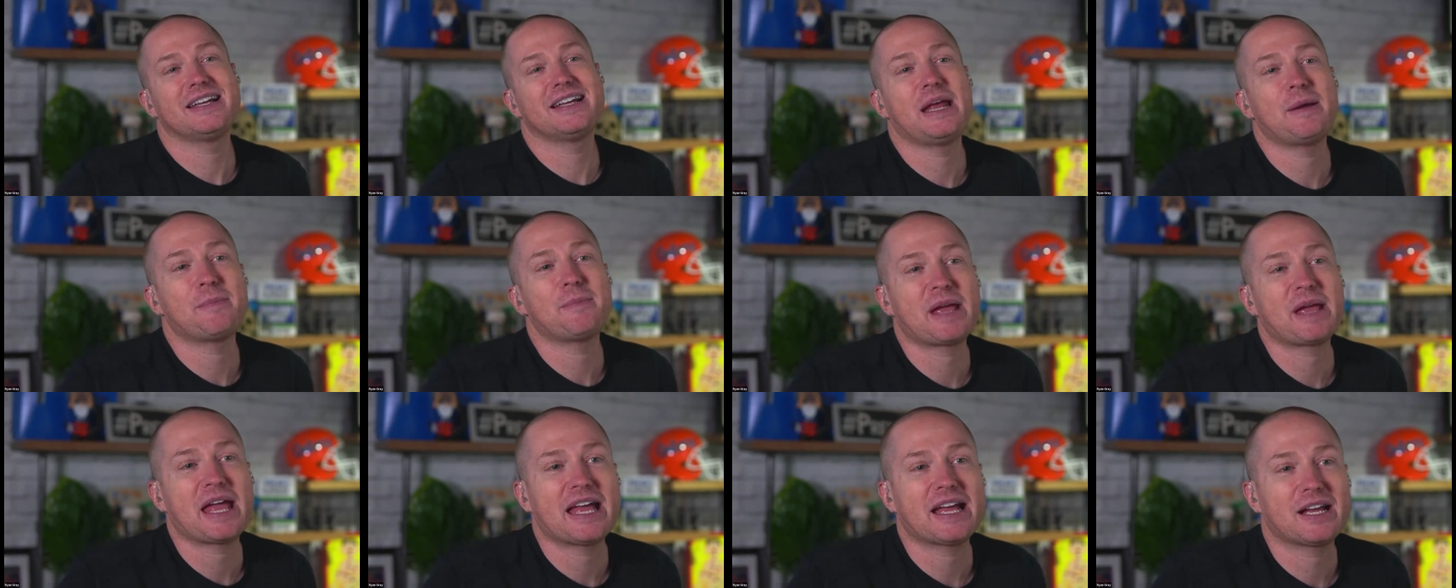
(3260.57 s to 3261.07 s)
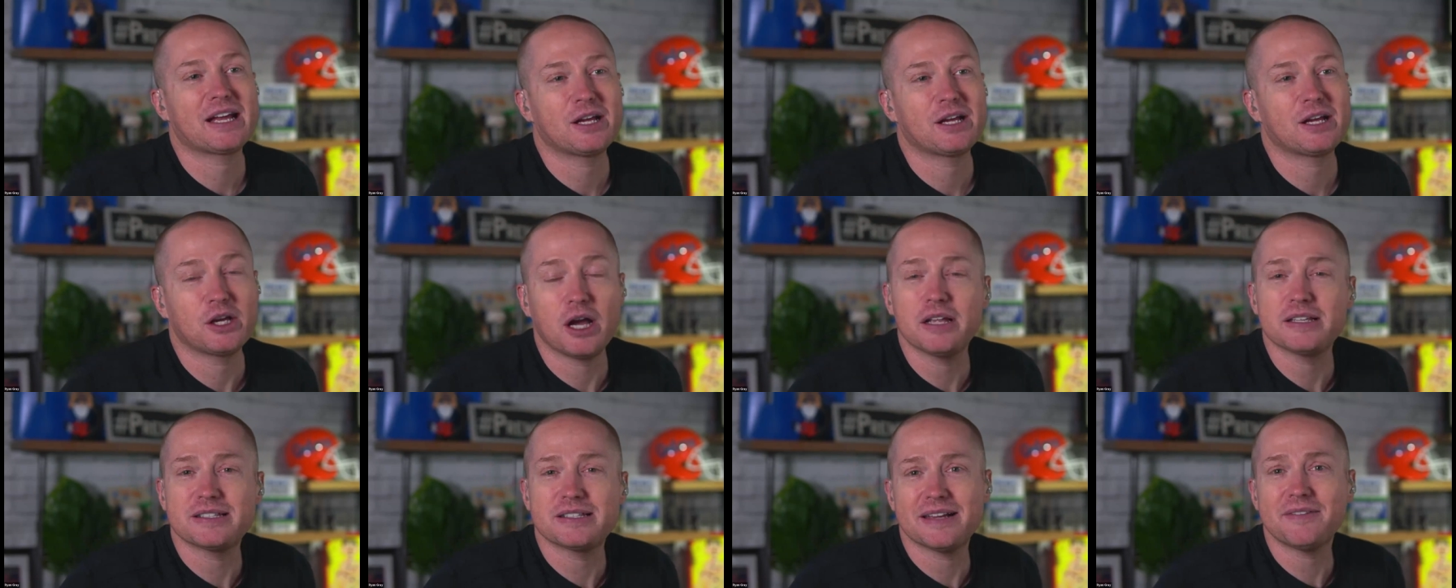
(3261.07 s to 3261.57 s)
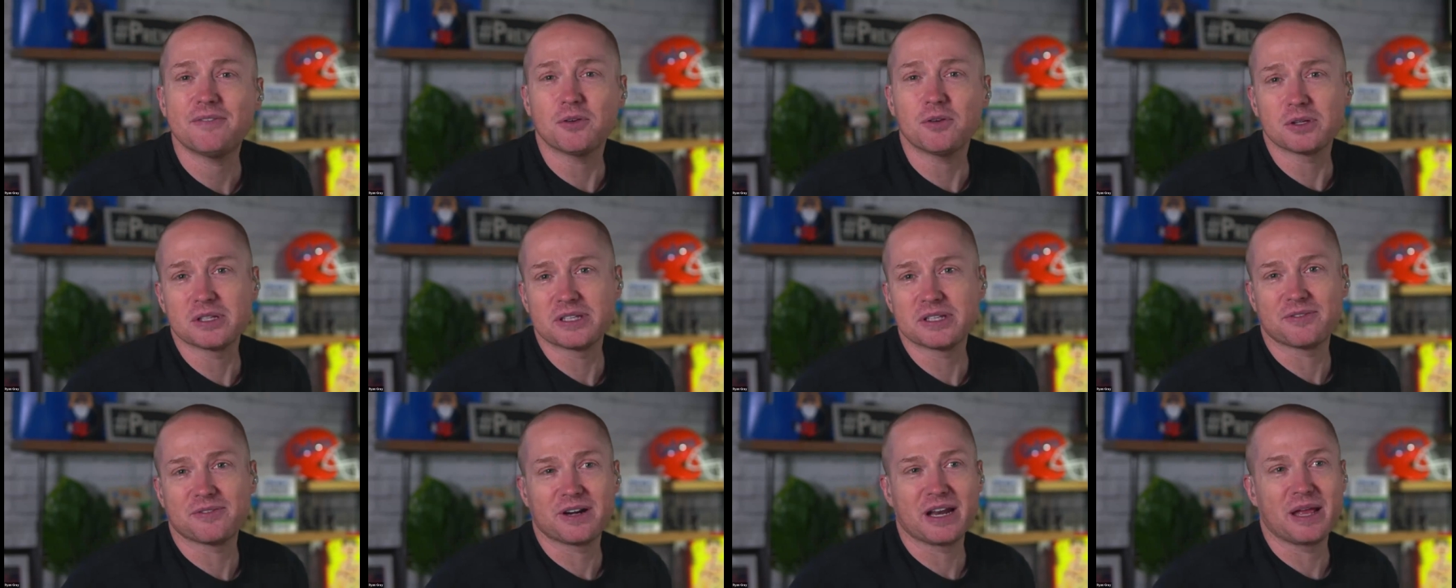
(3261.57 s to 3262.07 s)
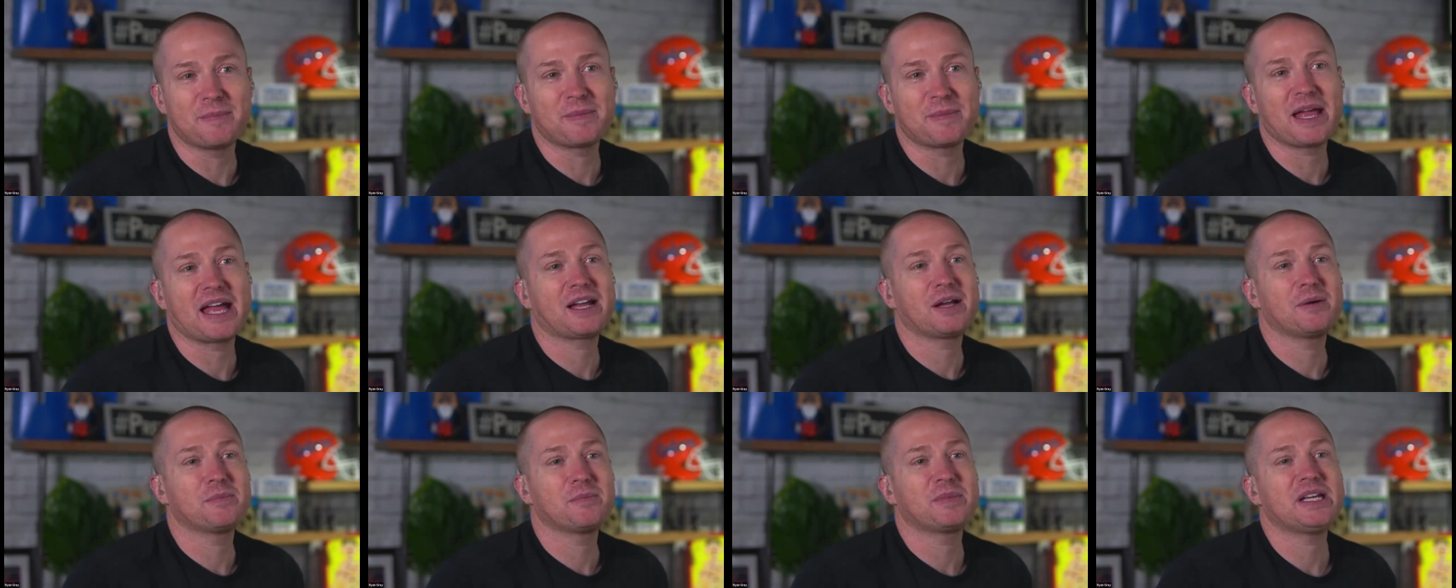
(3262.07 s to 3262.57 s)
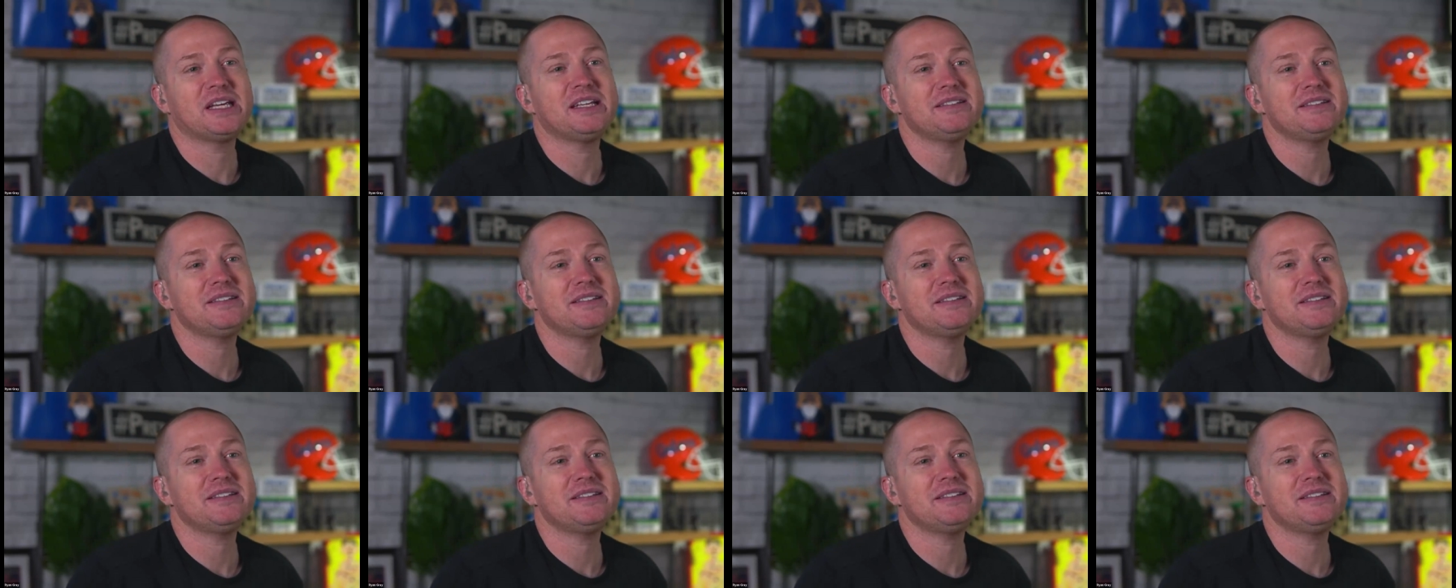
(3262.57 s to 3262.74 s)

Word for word: an MCAT, cut several different MCAT companies.